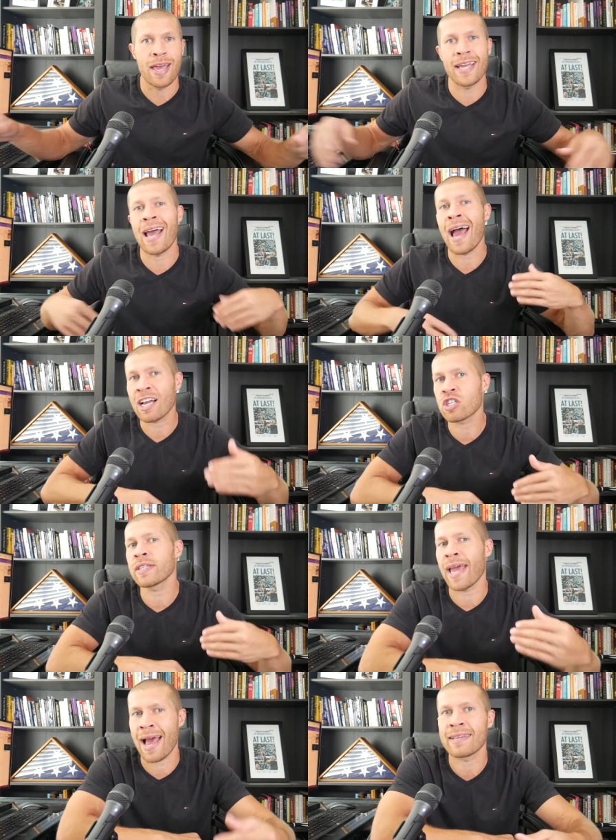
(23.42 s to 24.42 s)
it actually
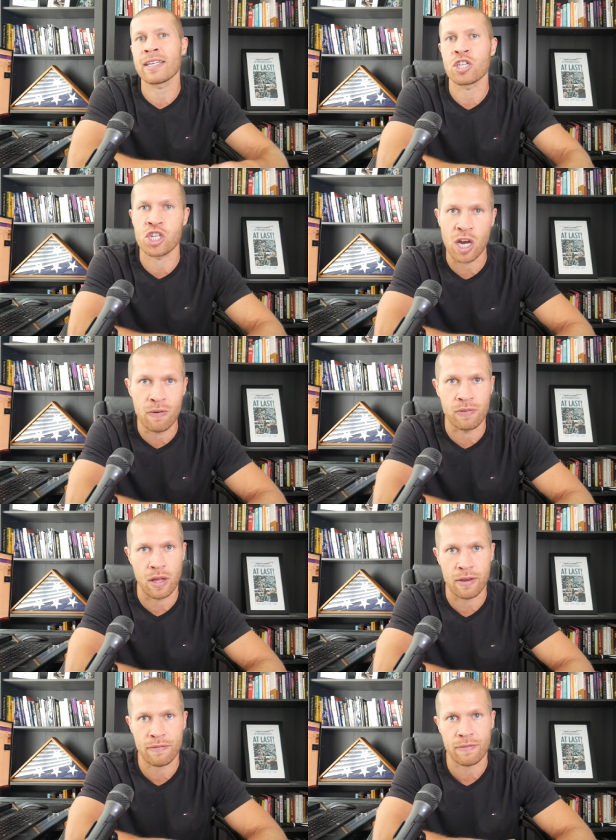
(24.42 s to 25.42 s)
has a shelf
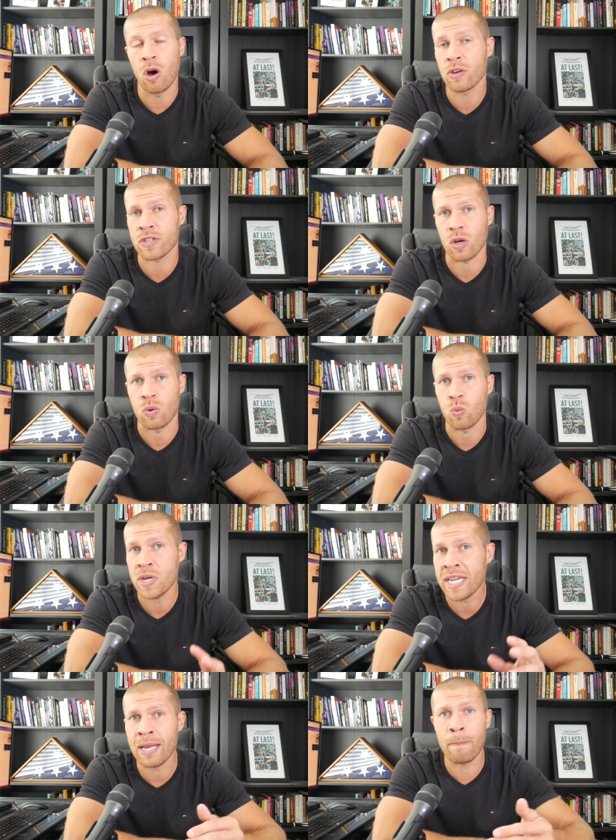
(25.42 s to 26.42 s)
life. Also, we
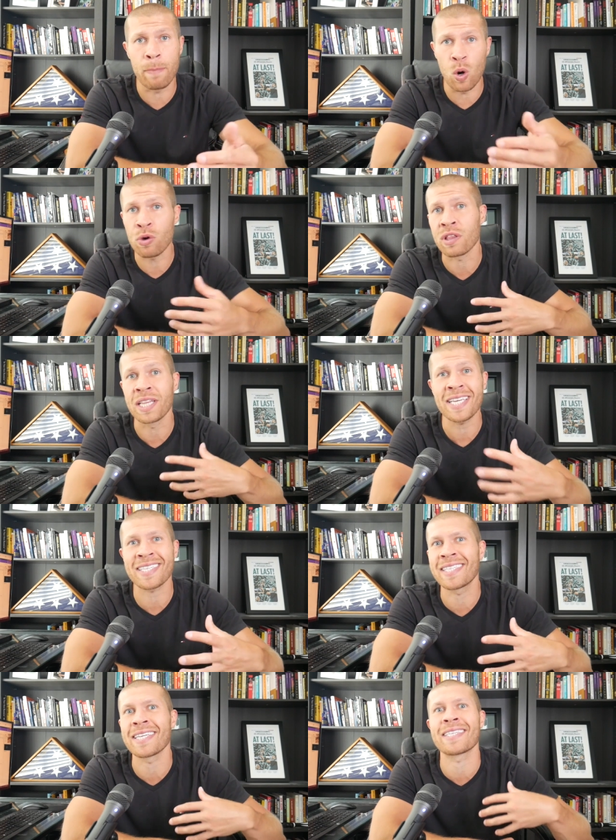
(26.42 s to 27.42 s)
can both
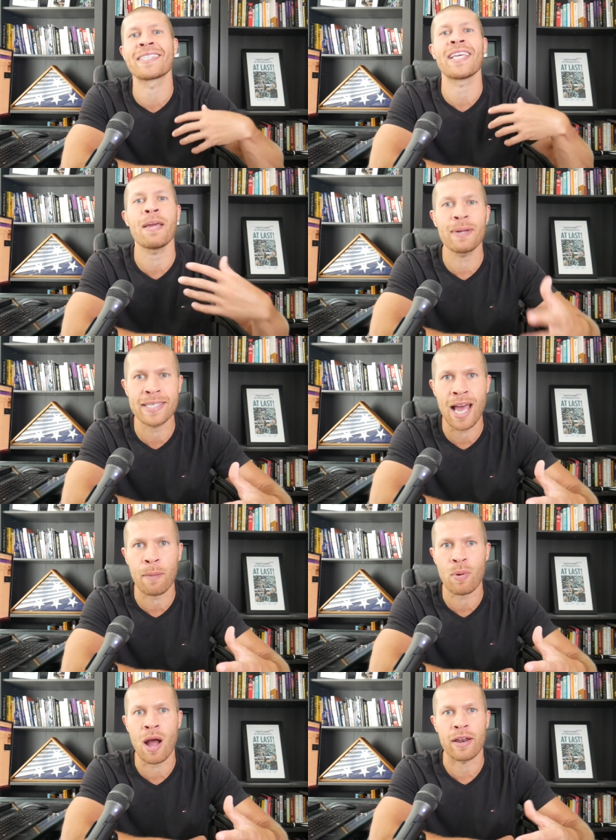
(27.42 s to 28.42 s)
list the same exact
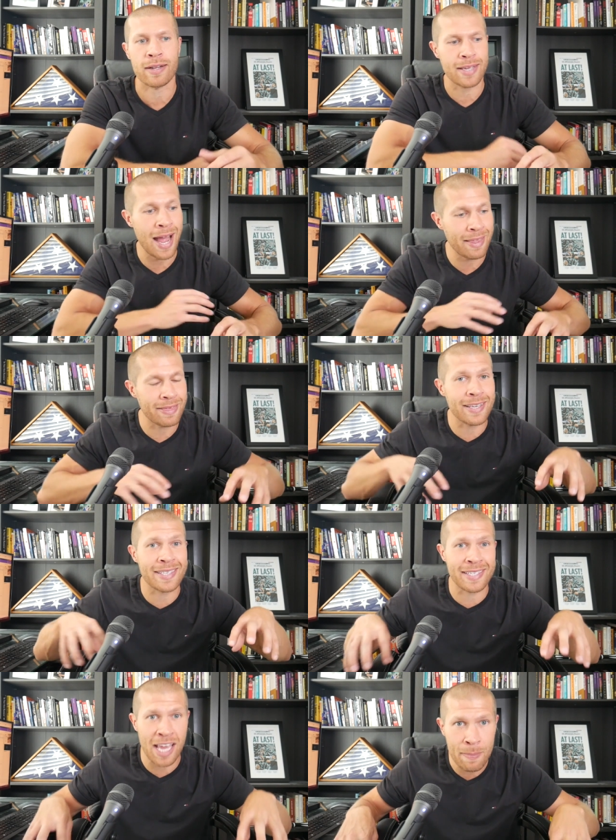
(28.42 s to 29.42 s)
product at the
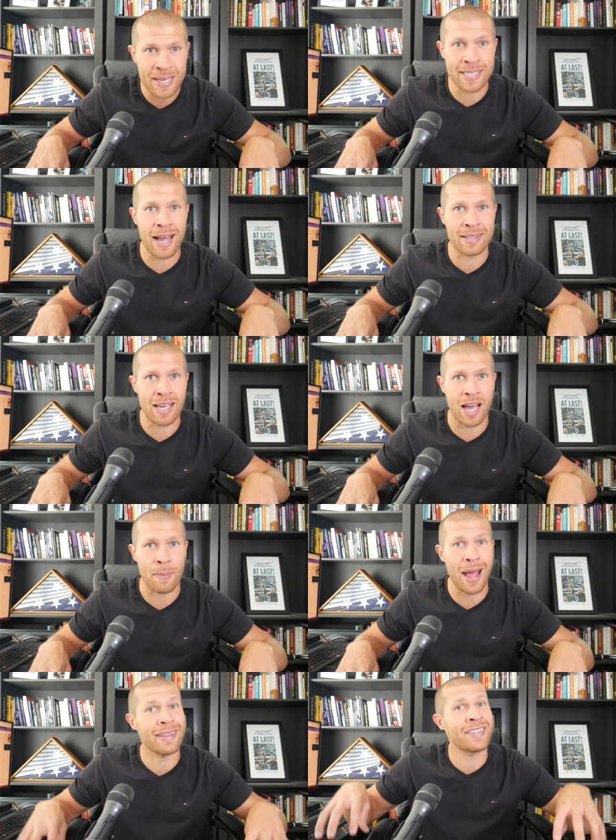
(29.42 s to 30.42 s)
same exact time,
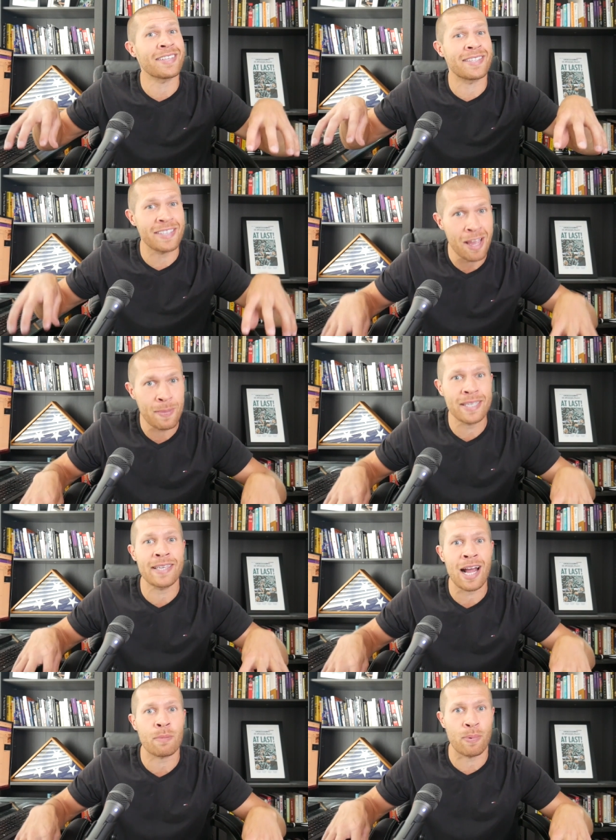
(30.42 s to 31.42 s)
at the same
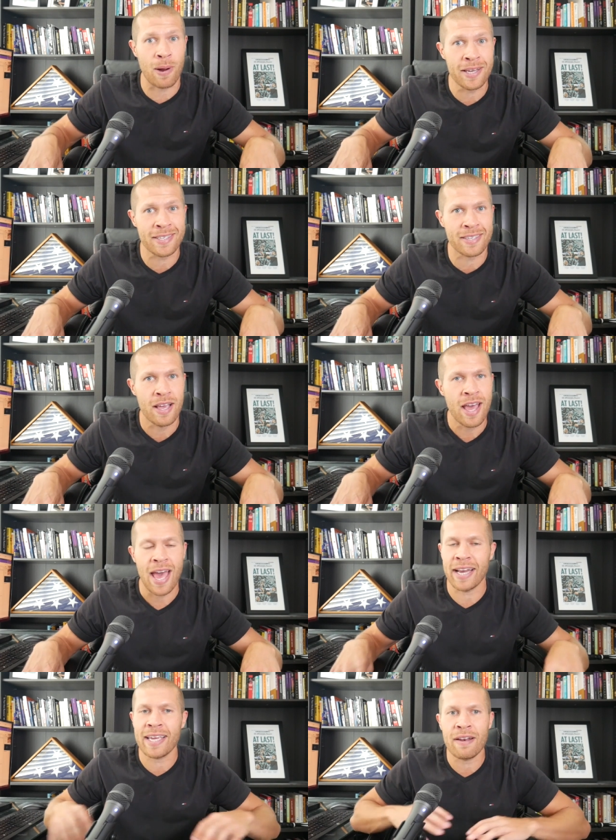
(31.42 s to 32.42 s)
exact price,
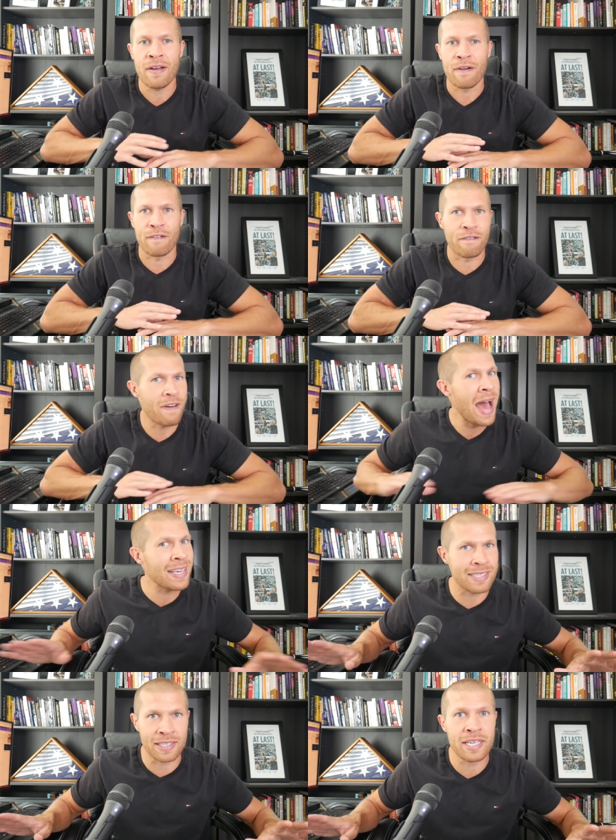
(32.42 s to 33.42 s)
and get
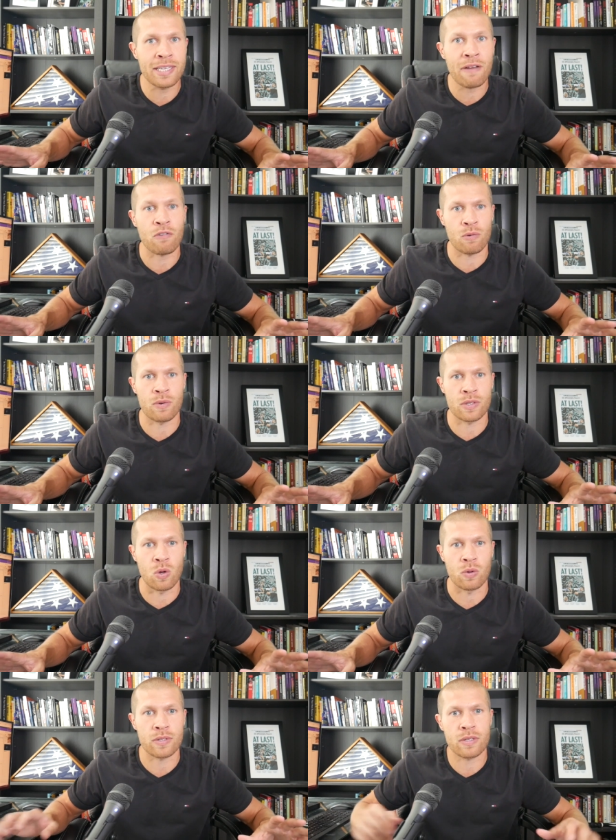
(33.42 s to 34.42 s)
vastly different
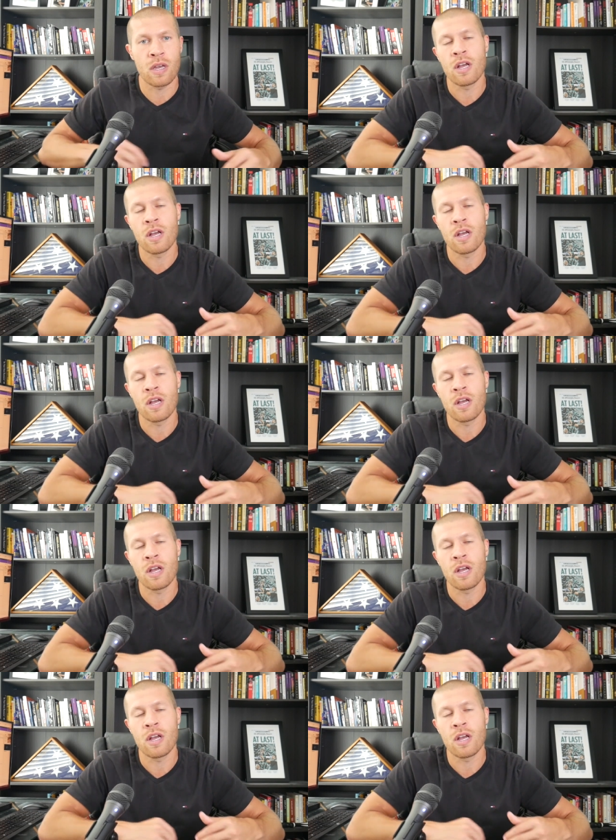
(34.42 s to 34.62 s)
results.